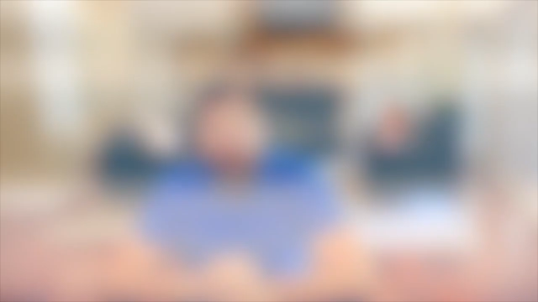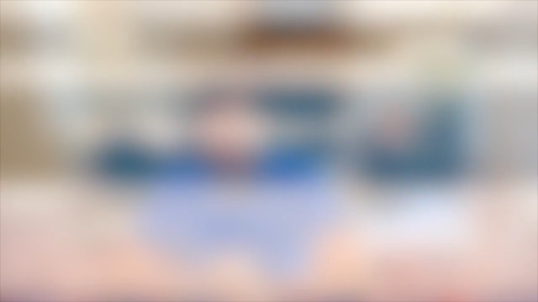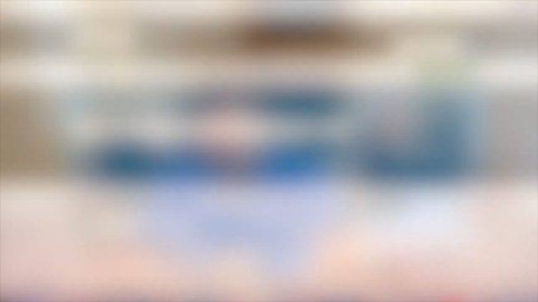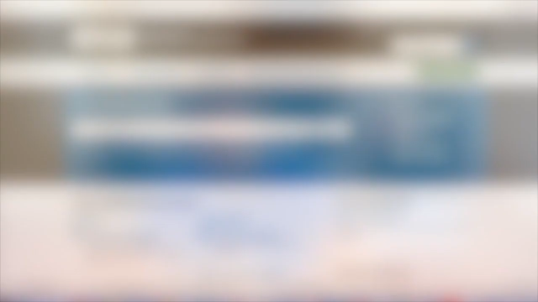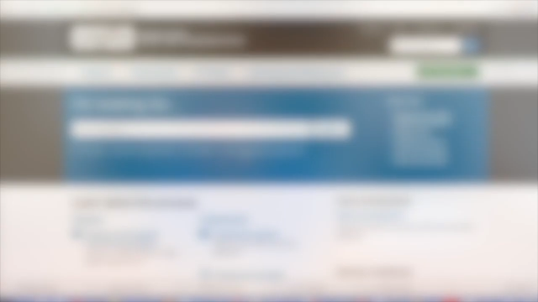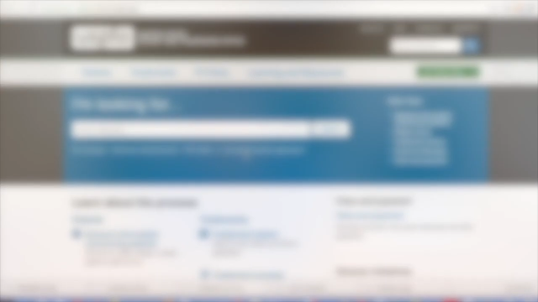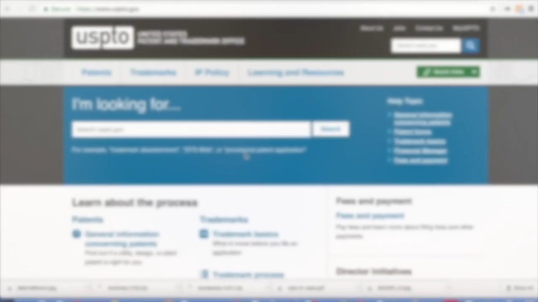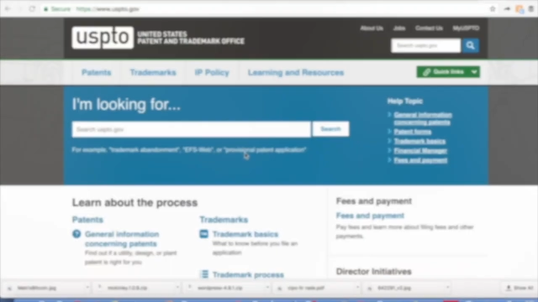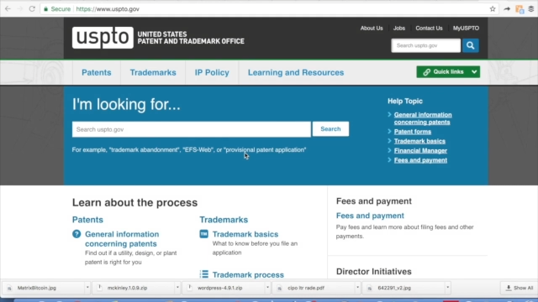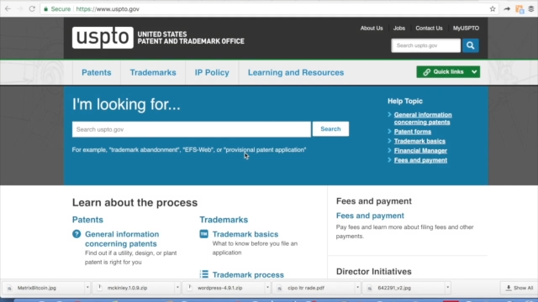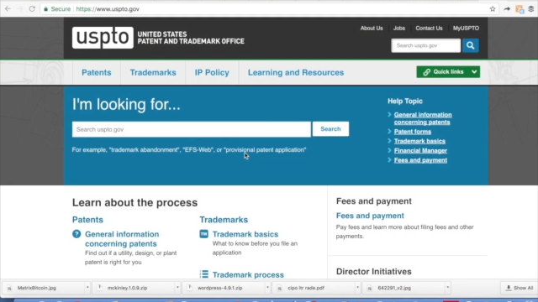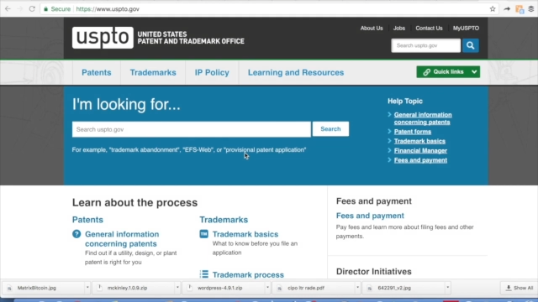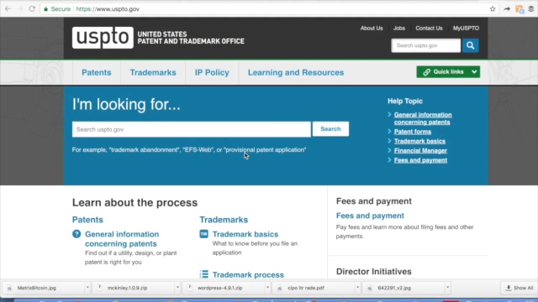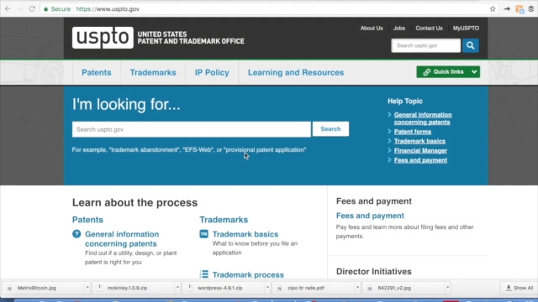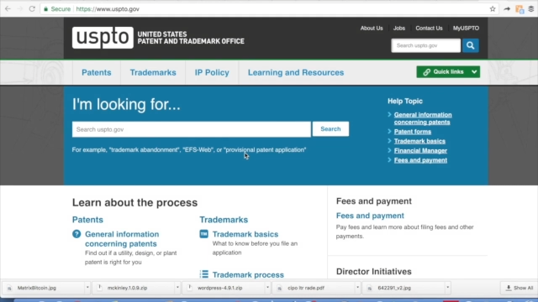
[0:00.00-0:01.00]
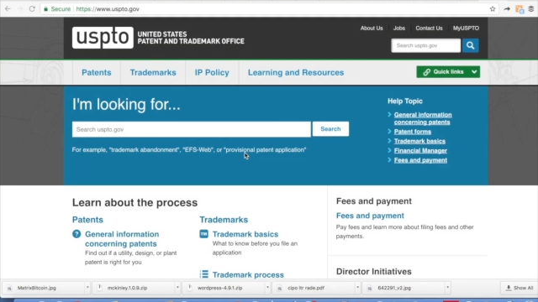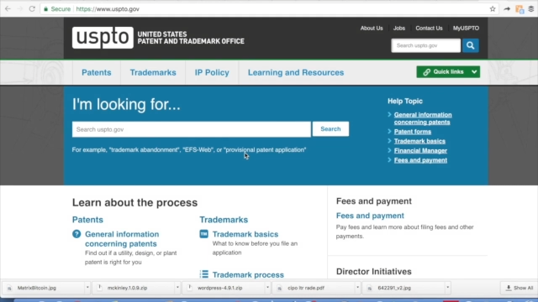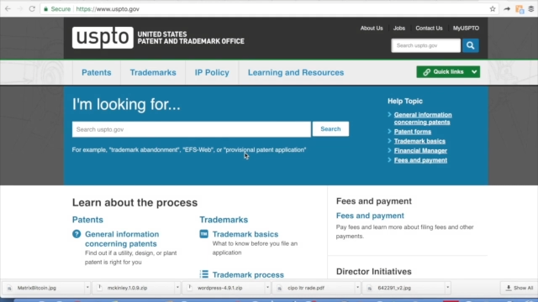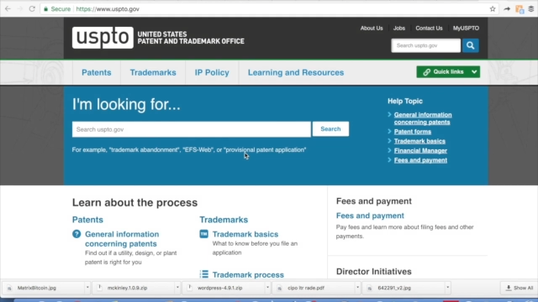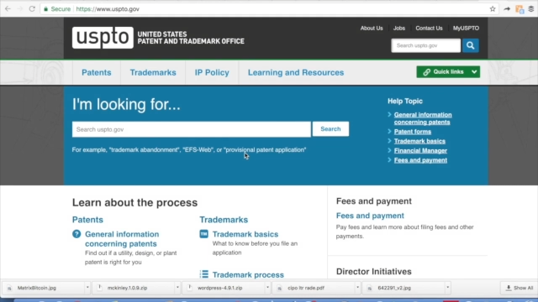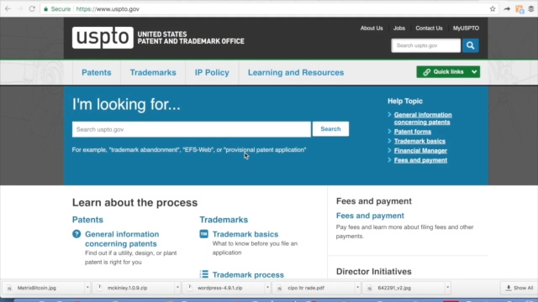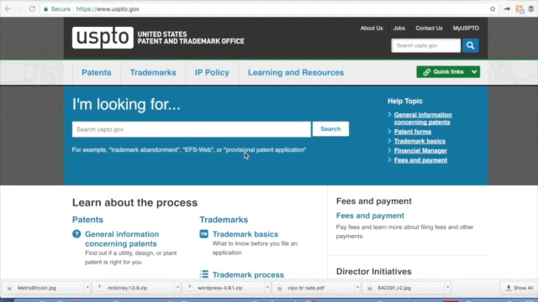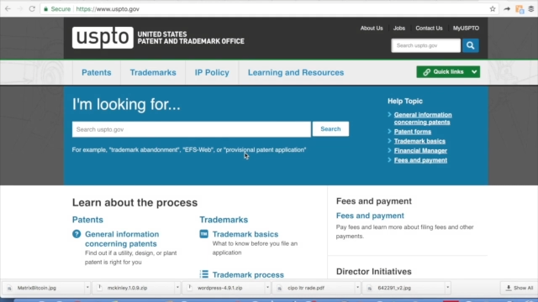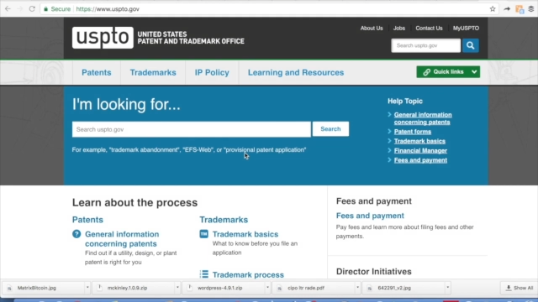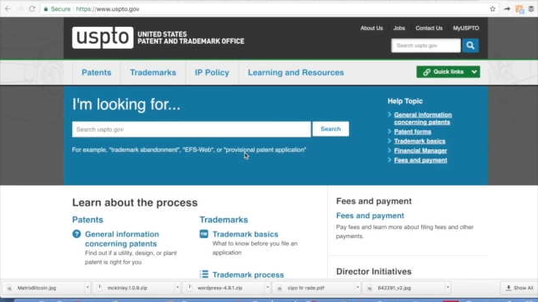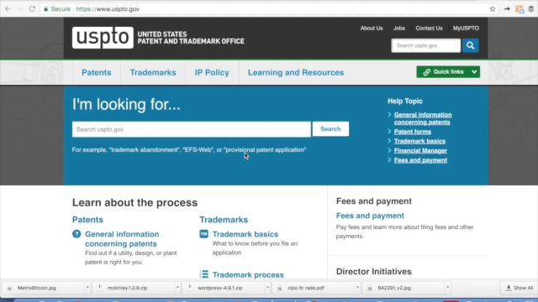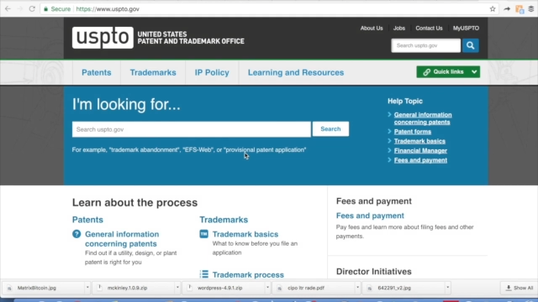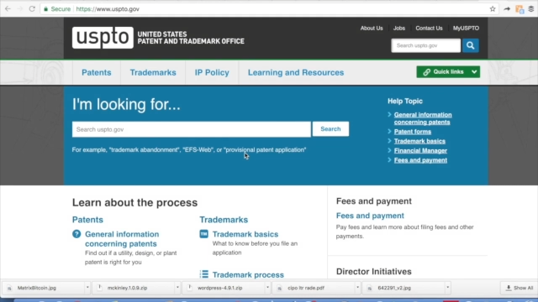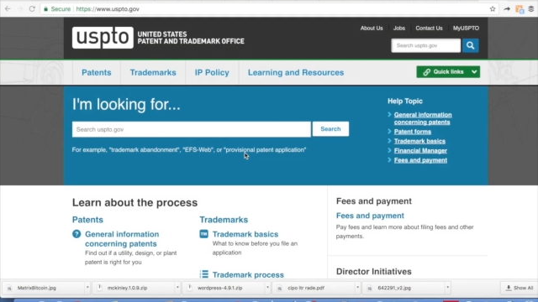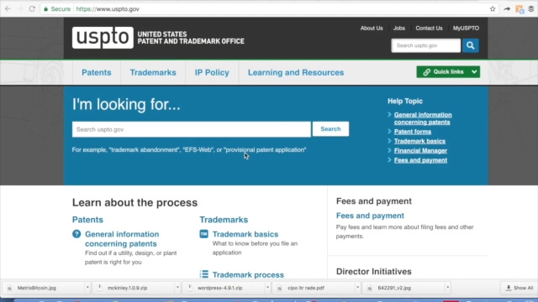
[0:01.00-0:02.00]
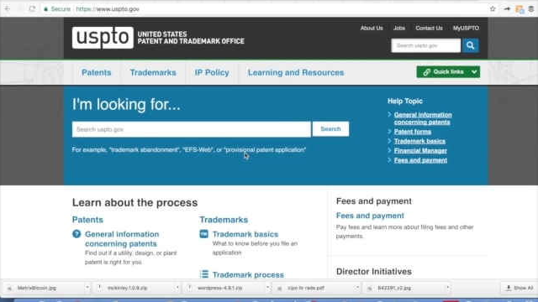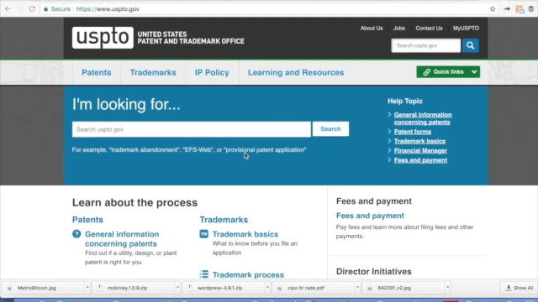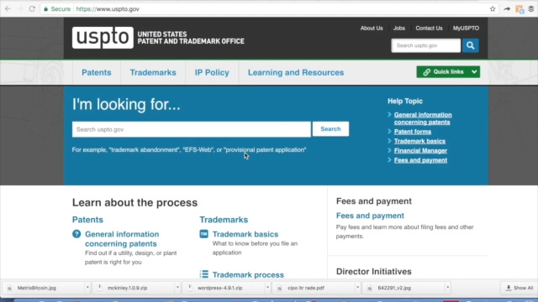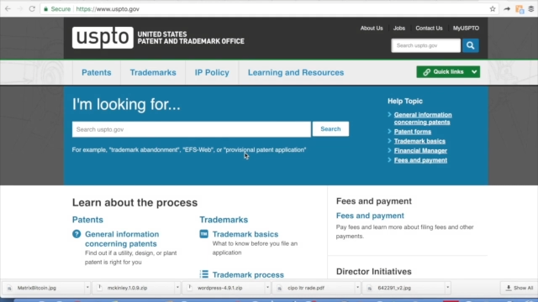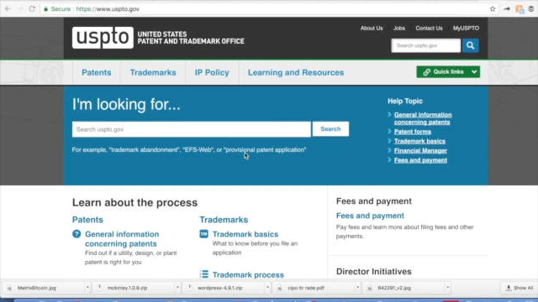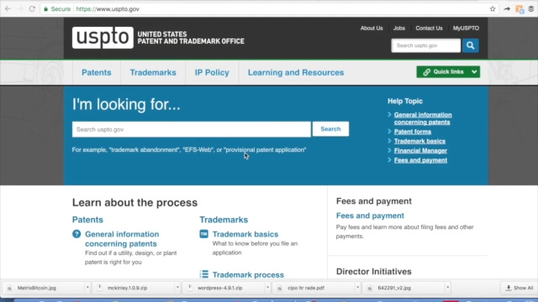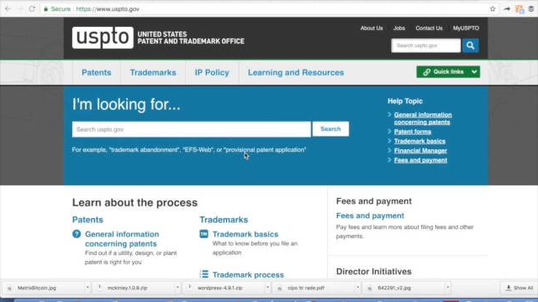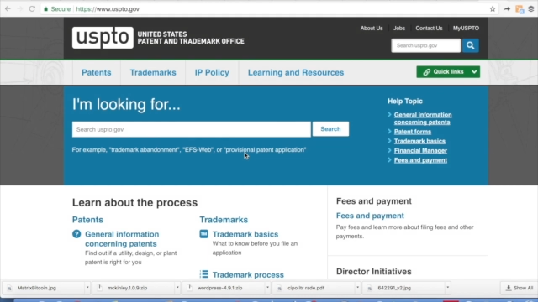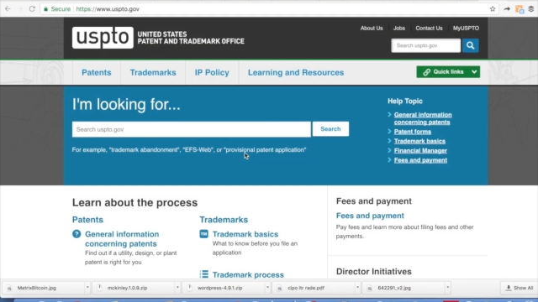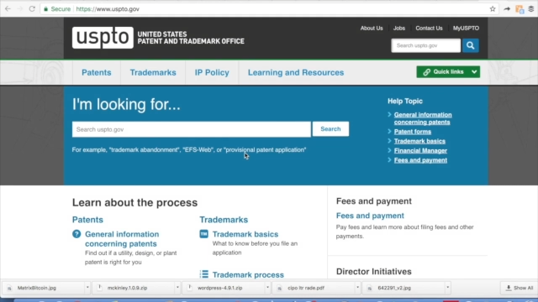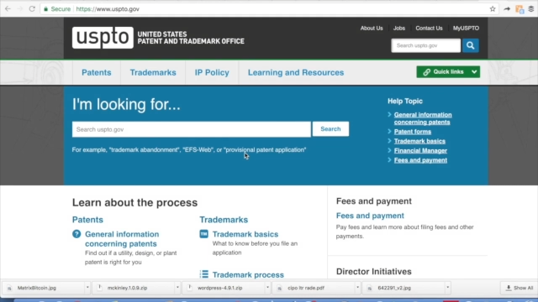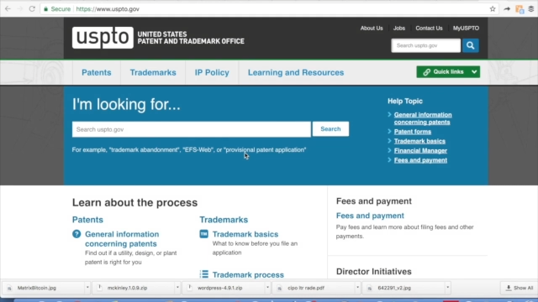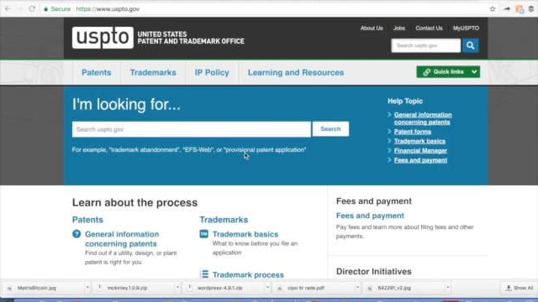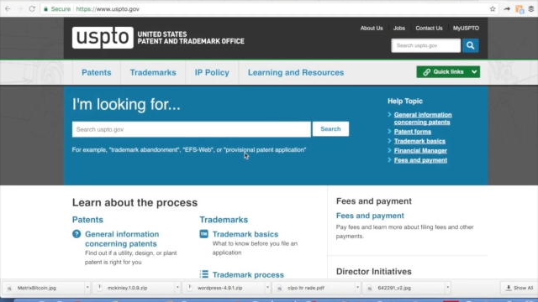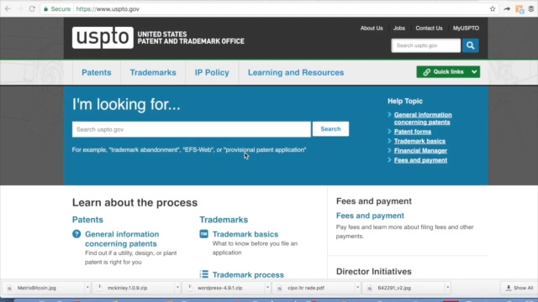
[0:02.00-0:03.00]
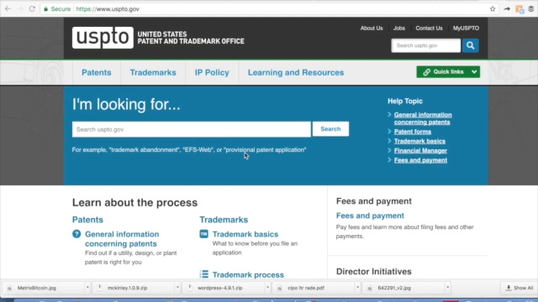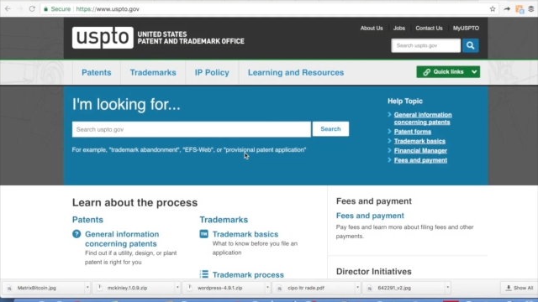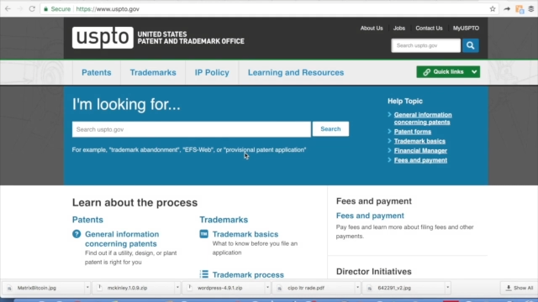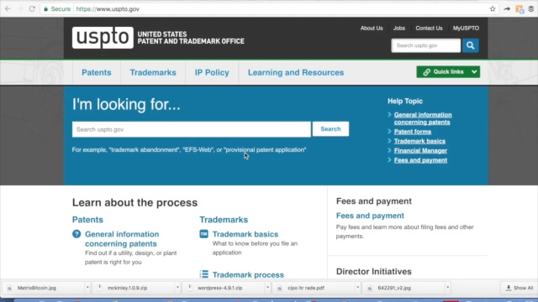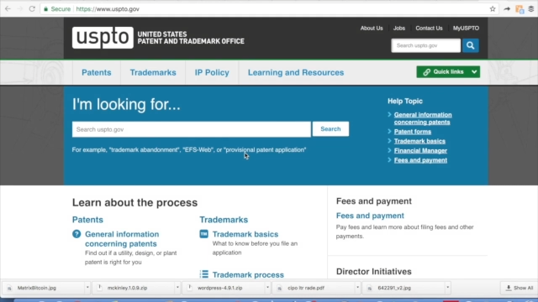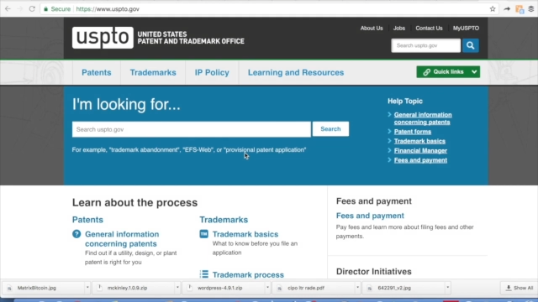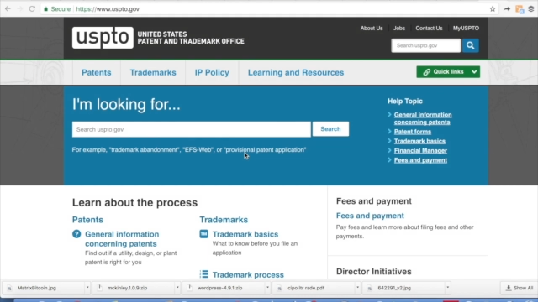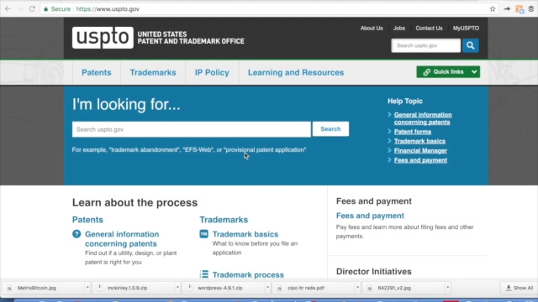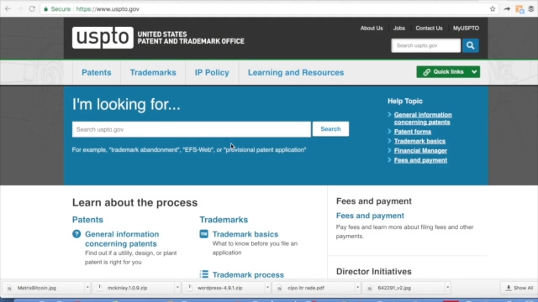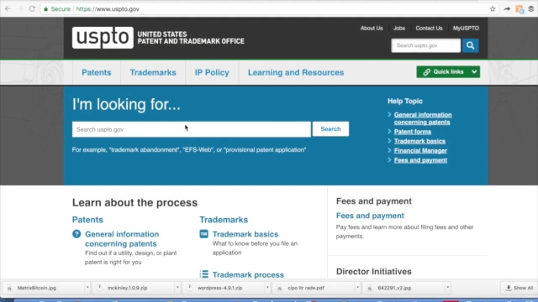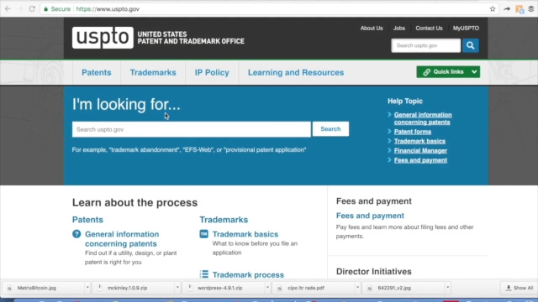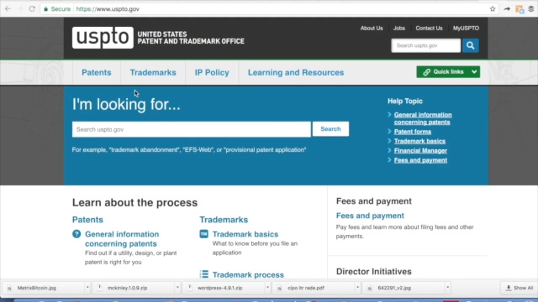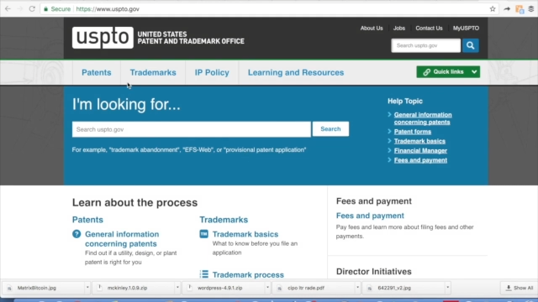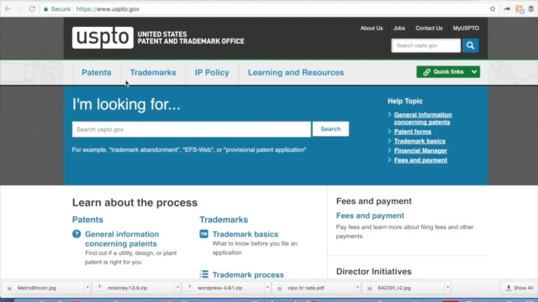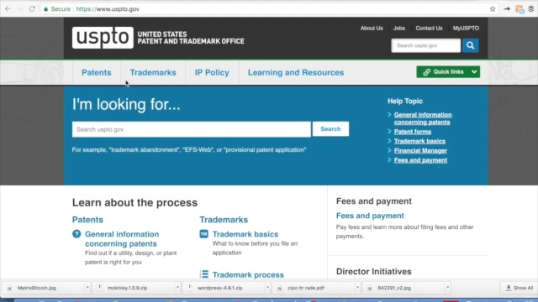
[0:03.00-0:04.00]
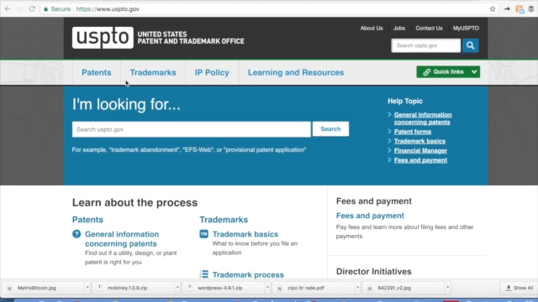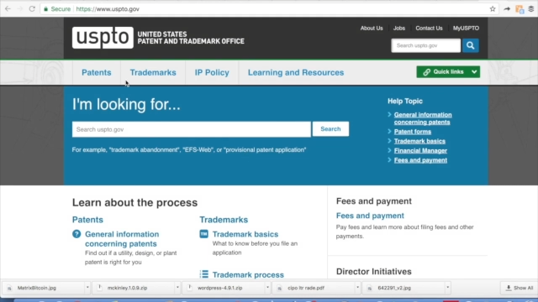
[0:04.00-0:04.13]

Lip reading: [unreadable: no face in view]